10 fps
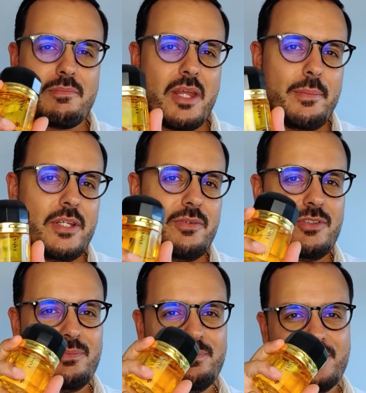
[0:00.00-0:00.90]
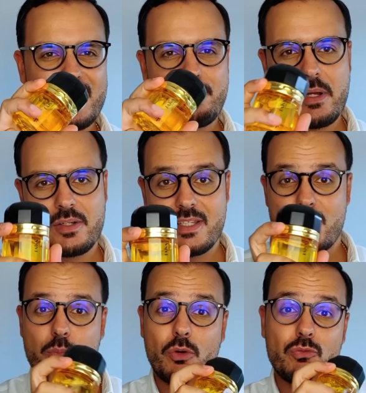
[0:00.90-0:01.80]
and maybe spare
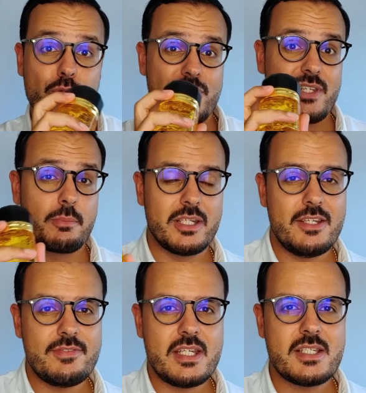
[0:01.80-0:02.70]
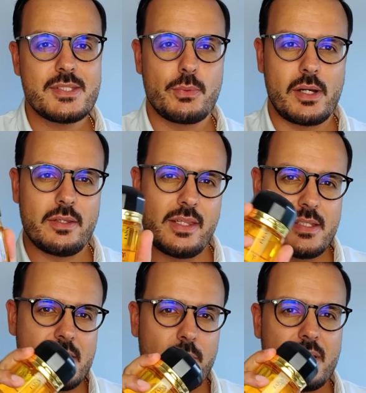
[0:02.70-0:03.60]
this more for summer evenings rather
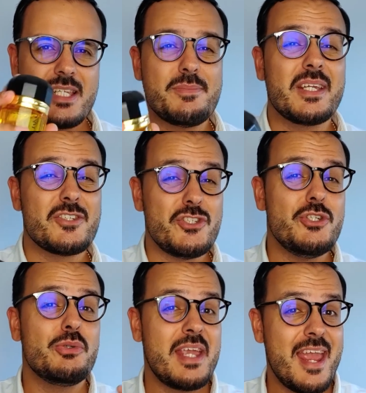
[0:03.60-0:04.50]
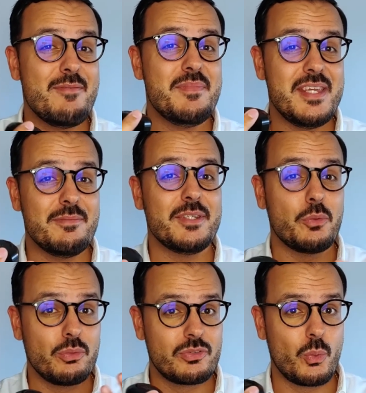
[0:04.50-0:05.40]
than summer days, because you can be a
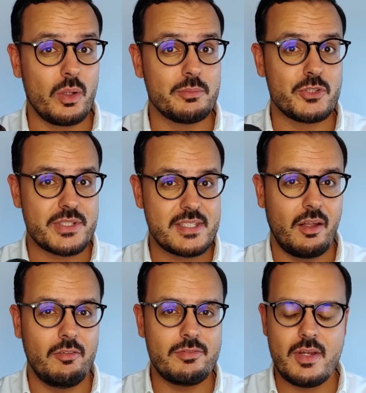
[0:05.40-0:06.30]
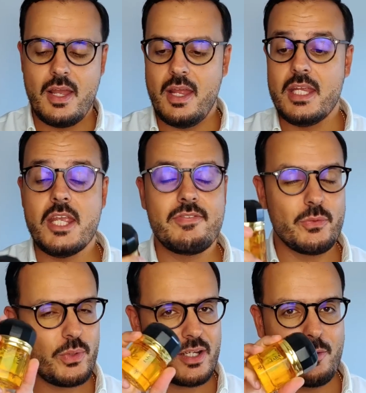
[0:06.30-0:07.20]
bit overwhelmed yourself
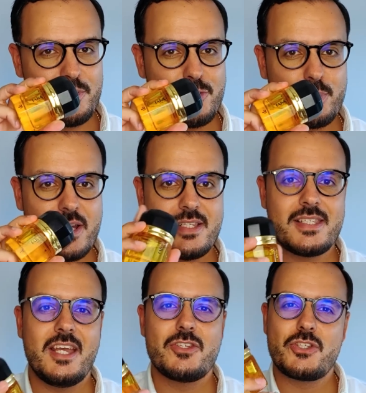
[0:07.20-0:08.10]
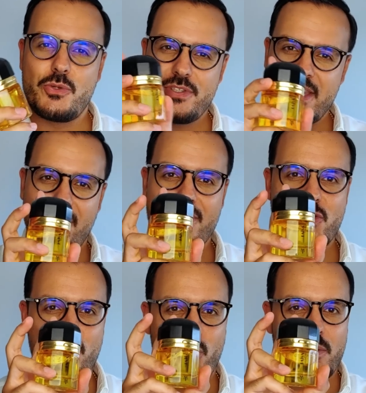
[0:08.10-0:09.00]
even with a couple of sprays. So save
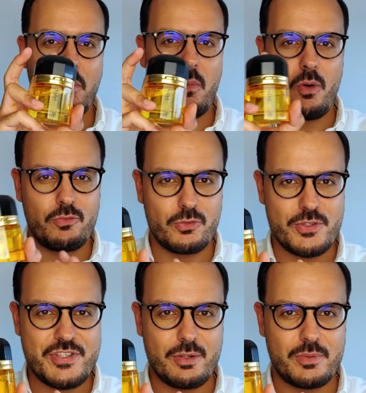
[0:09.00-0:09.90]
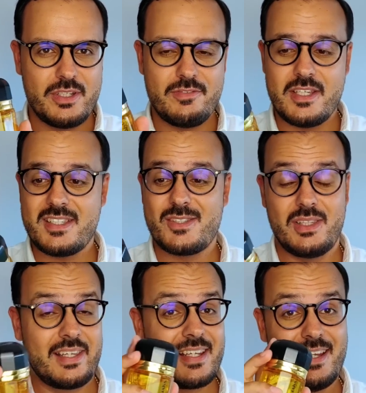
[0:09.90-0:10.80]
this one more for summer
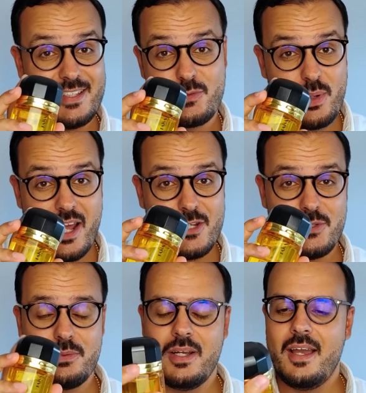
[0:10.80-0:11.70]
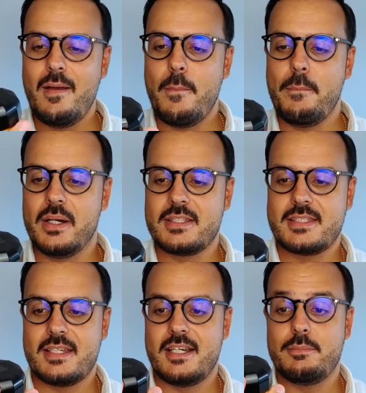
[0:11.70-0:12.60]
evenings, like it's what I do.
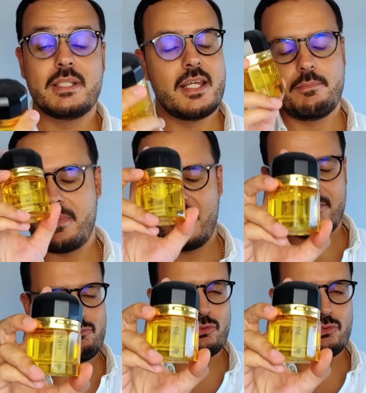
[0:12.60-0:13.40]
But yeah, I